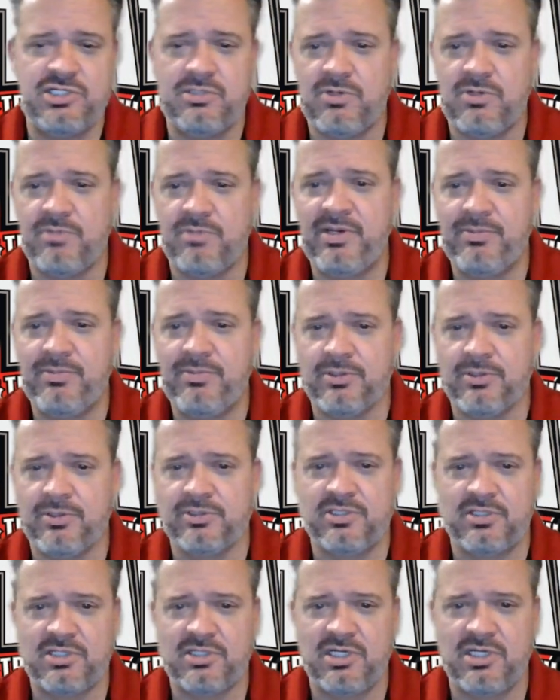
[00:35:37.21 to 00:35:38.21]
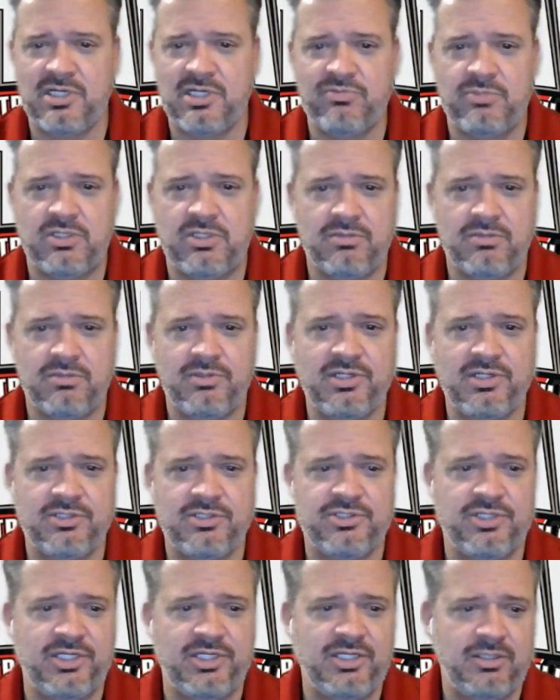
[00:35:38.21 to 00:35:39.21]
where people are going to start coming from all over the
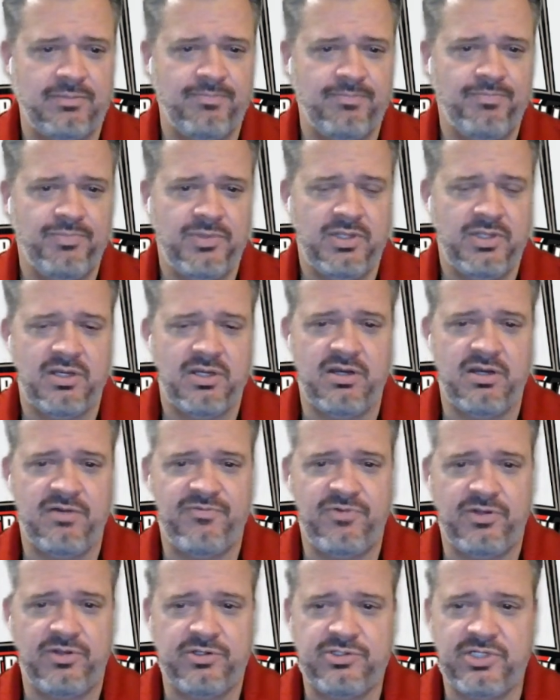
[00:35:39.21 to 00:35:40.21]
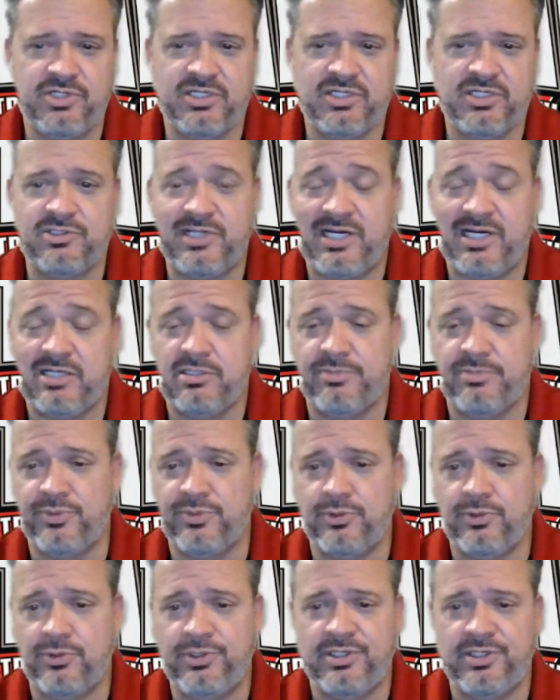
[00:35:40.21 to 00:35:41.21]
country for the truck and tractor
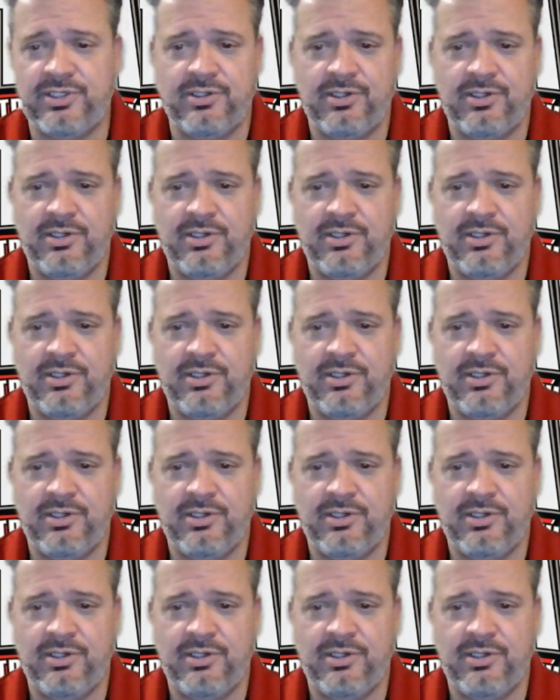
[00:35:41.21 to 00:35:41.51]
pull here,